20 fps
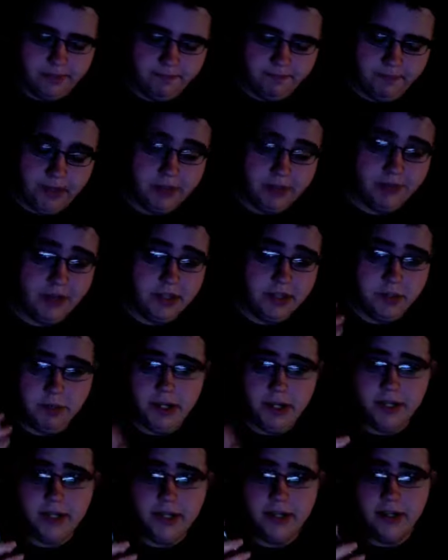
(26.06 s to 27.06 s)
I finally
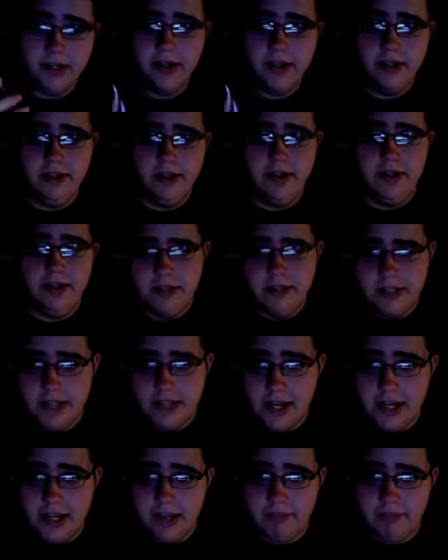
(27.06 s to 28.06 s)
bought a
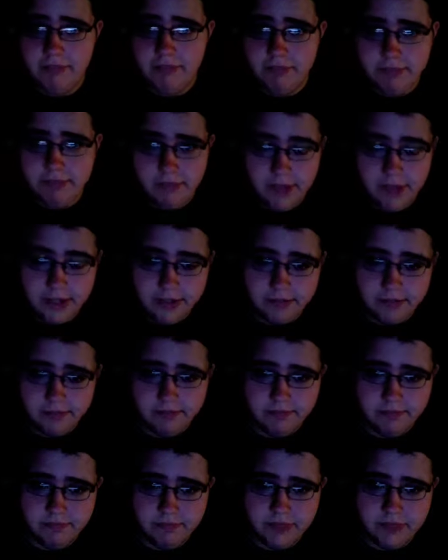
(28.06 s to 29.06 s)
game on
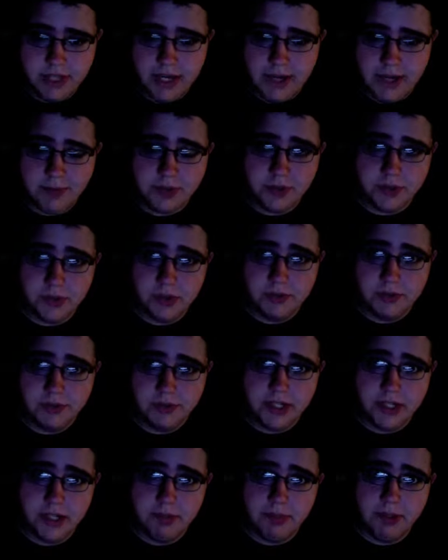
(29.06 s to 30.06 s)
the App Store for the
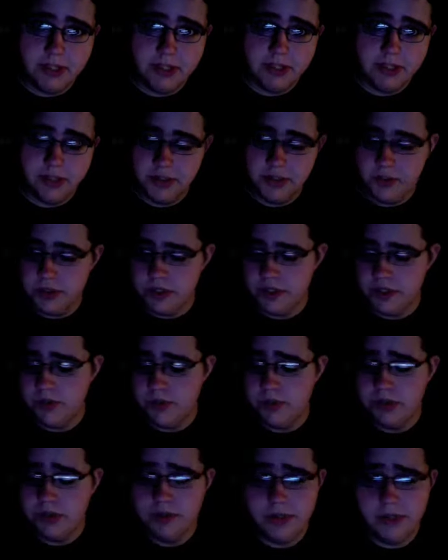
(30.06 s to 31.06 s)
iPod Touch, which is
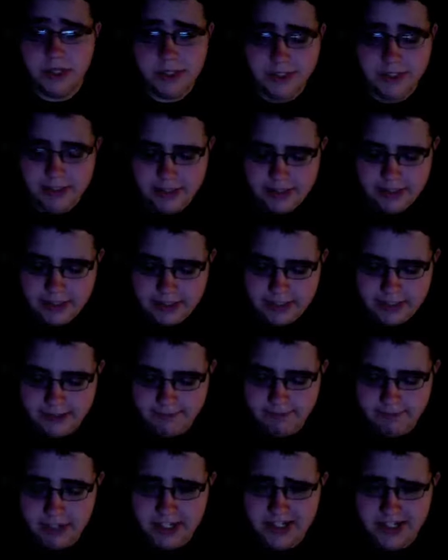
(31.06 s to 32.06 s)
cool.
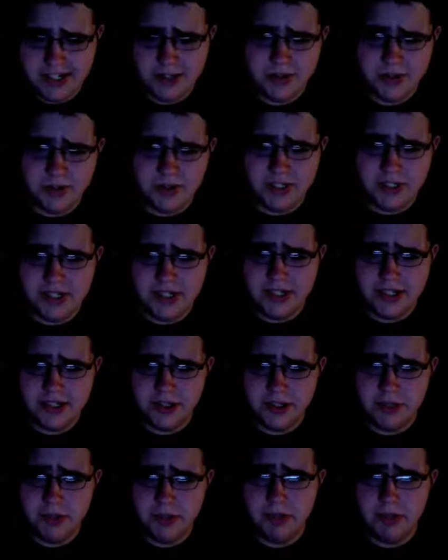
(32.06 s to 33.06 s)
I said I was going to get
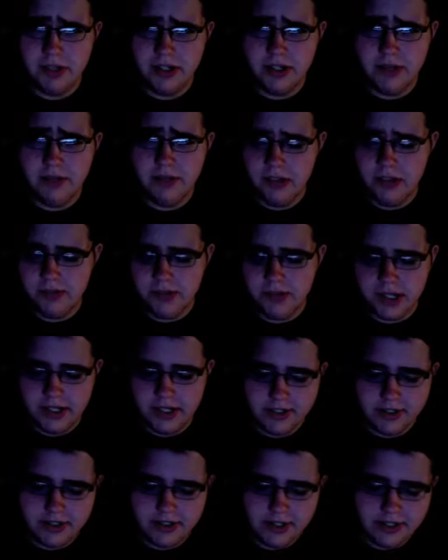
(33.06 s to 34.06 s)
Super Monkey Ball, but I
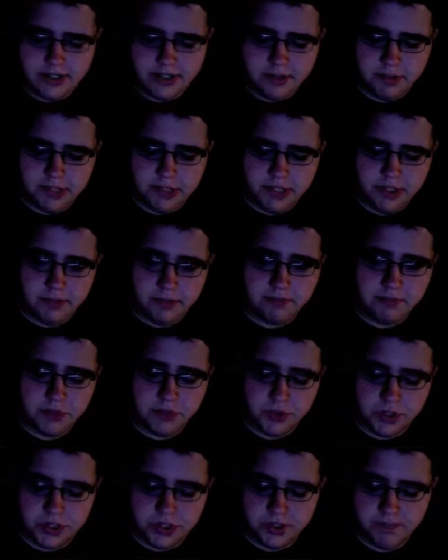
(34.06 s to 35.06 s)
decided to pick up
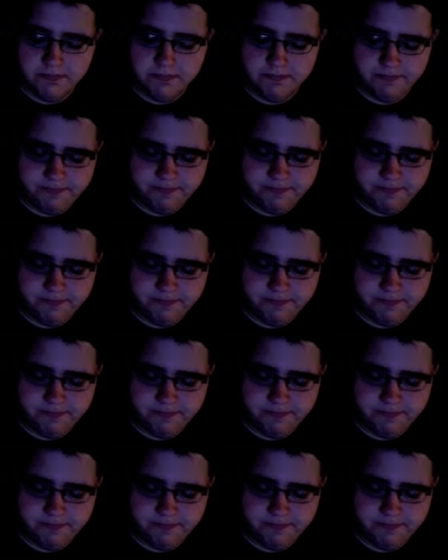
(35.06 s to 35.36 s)
Trism.